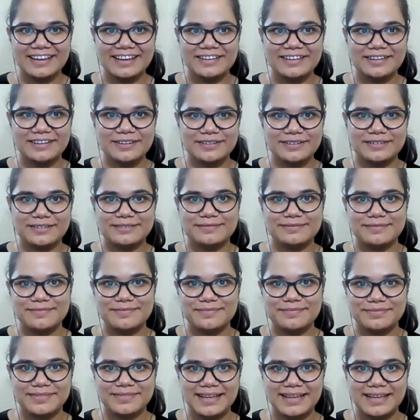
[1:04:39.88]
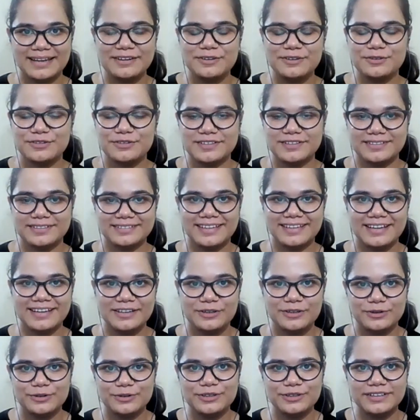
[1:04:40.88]
everyone. Thank Thank you, sir.
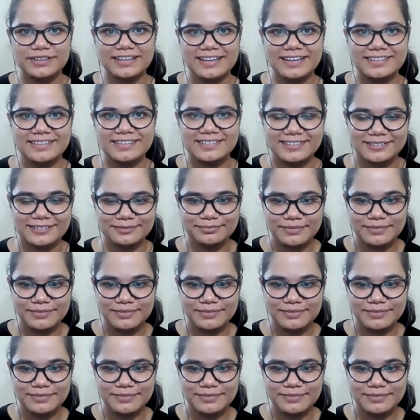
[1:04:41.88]
Thank you. Good night, sir.